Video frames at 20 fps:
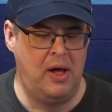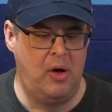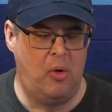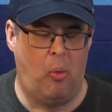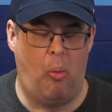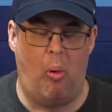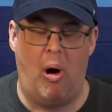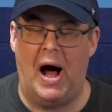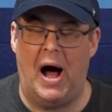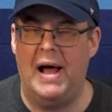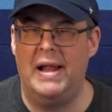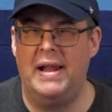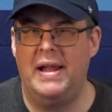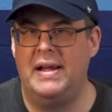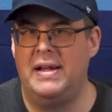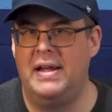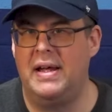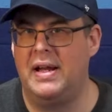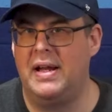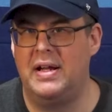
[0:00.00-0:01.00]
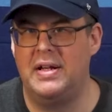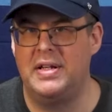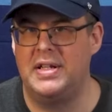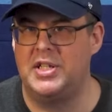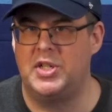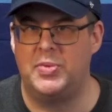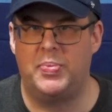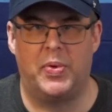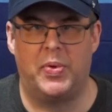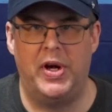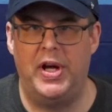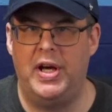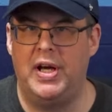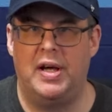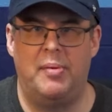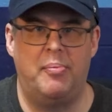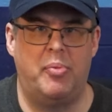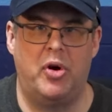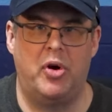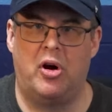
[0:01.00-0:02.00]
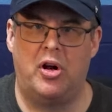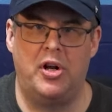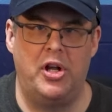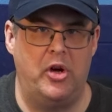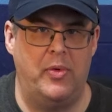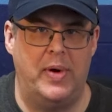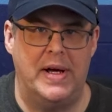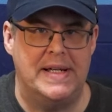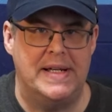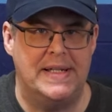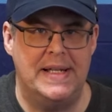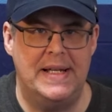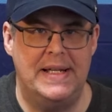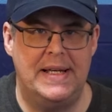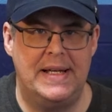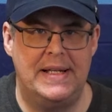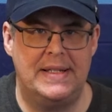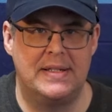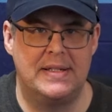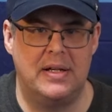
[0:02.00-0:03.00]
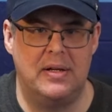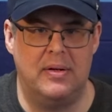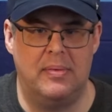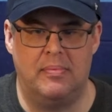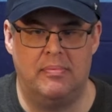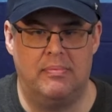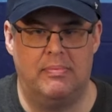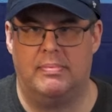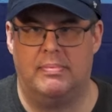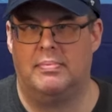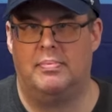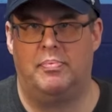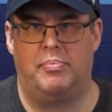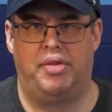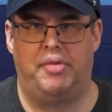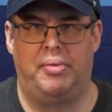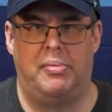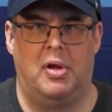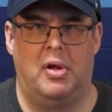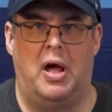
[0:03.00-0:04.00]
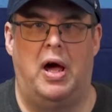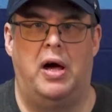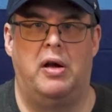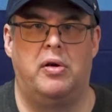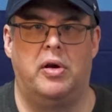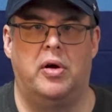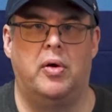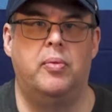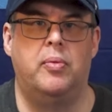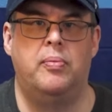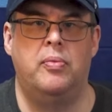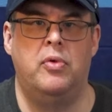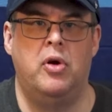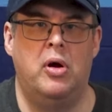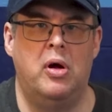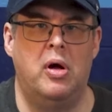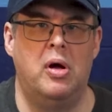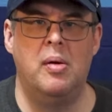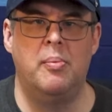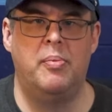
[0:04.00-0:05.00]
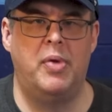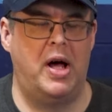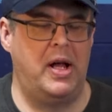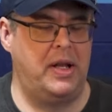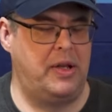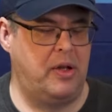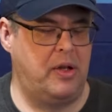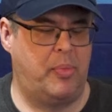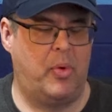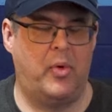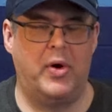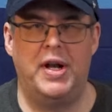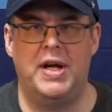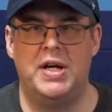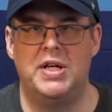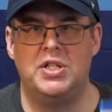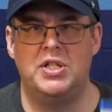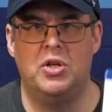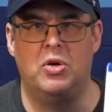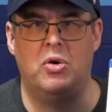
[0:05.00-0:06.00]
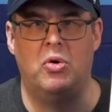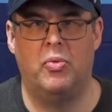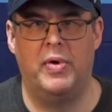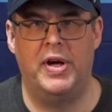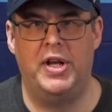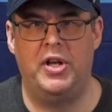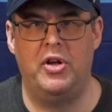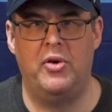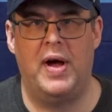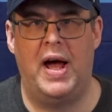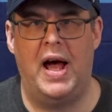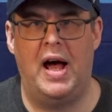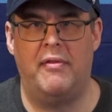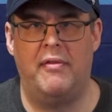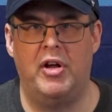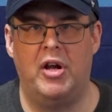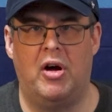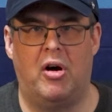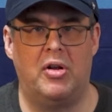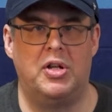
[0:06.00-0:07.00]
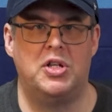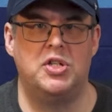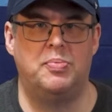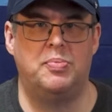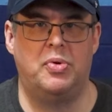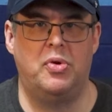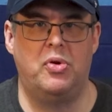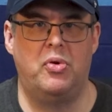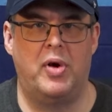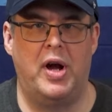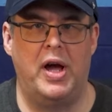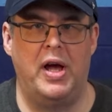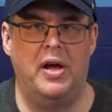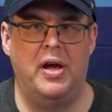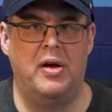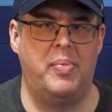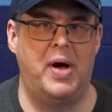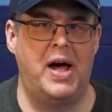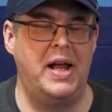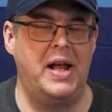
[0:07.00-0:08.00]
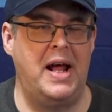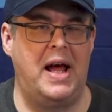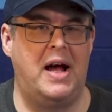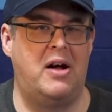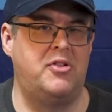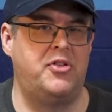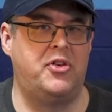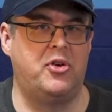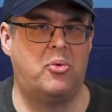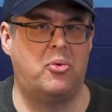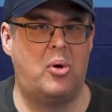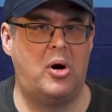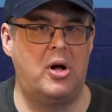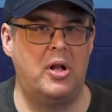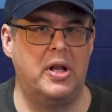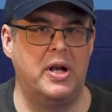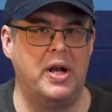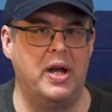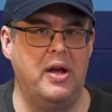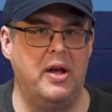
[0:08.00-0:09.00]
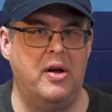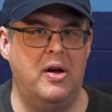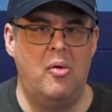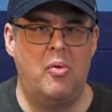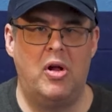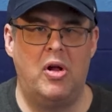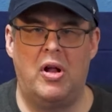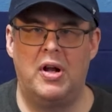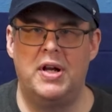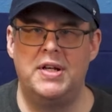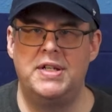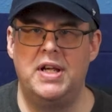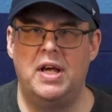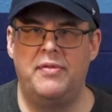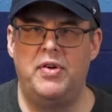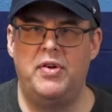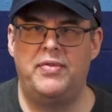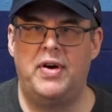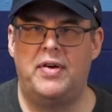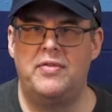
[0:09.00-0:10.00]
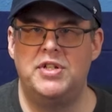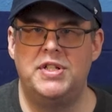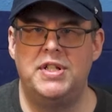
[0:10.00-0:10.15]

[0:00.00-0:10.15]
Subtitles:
Why they didn't just spring and put it on a UHD disc? I don't know. But the point is, we do have it on this Blu-ray. But how's the quality? Well, honestly, if you've ever